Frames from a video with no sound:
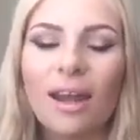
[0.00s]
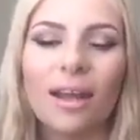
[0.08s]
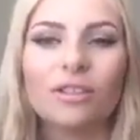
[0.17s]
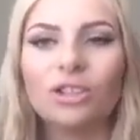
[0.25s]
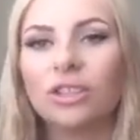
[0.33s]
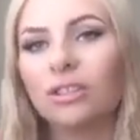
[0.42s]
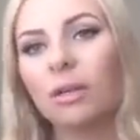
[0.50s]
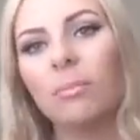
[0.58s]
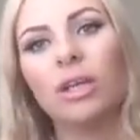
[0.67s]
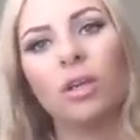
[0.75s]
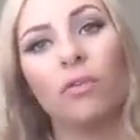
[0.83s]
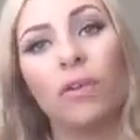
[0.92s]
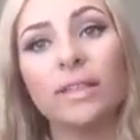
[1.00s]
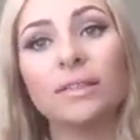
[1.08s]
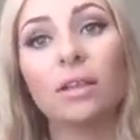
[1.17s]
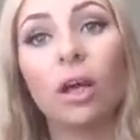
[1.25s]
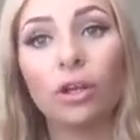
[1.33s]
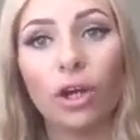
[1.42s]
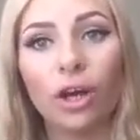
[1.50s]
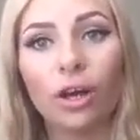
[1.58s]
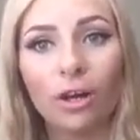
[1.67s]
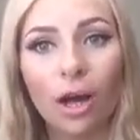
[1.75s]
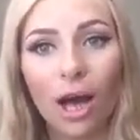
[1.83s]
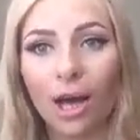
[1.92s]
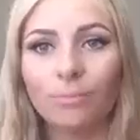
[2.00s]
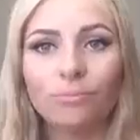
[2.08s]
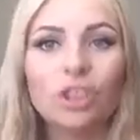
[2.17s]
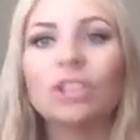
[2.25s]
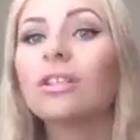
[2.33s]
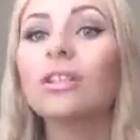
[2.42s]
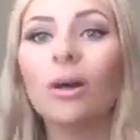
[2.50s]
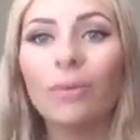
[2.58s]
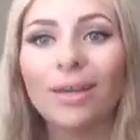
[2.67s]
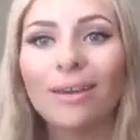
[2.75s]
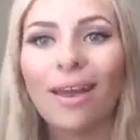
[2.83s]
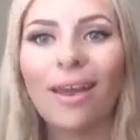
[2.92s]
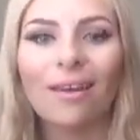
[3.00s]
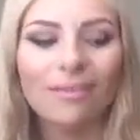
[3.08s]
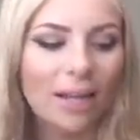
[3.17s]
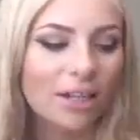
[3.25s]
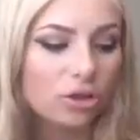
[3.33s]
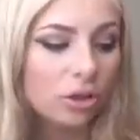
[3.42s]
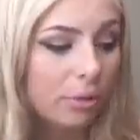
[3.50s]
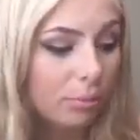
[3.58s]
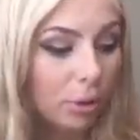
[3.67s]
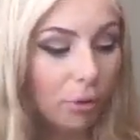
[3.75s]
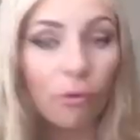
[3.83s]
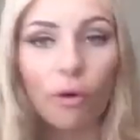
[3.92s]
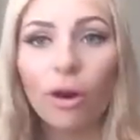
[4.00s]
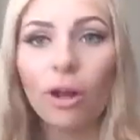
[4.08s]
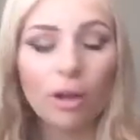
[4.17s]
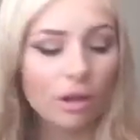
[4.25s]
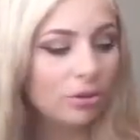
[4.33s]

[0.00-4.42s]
and it's just going to make your face look just glowing and natural and beautiful.